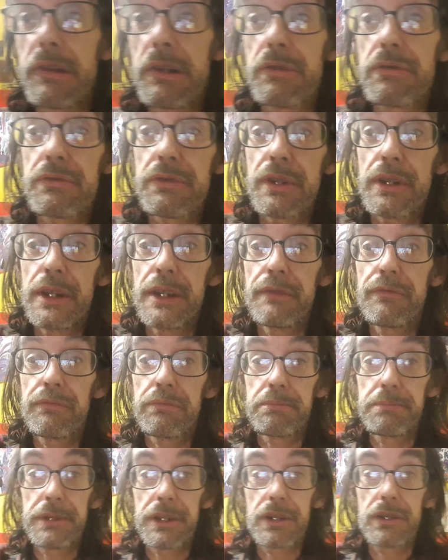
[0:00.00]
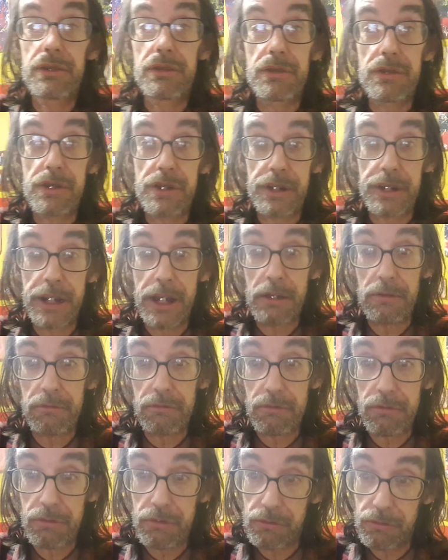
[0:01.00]
else to live because the
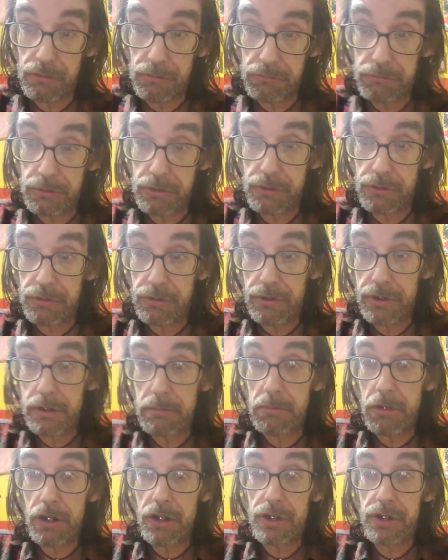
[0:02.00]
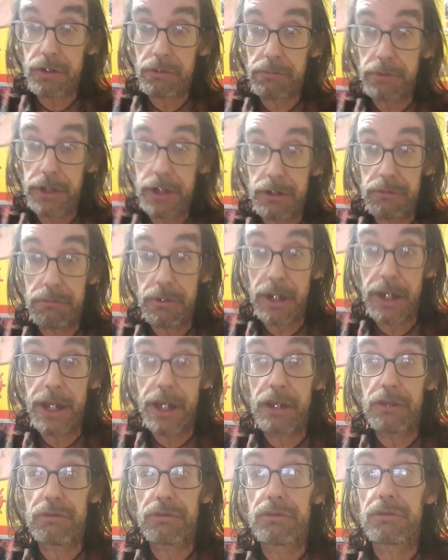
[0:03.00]
council want to demolish Queensway
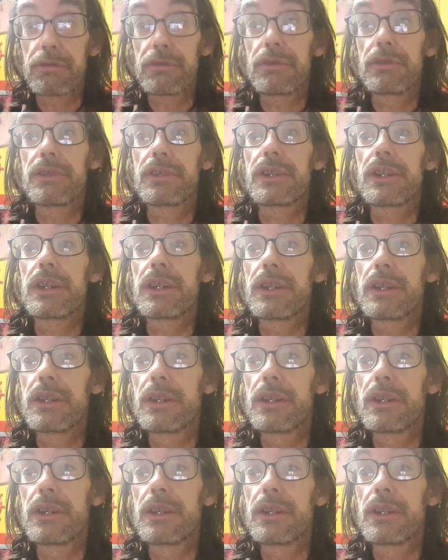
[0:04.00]
House, you see.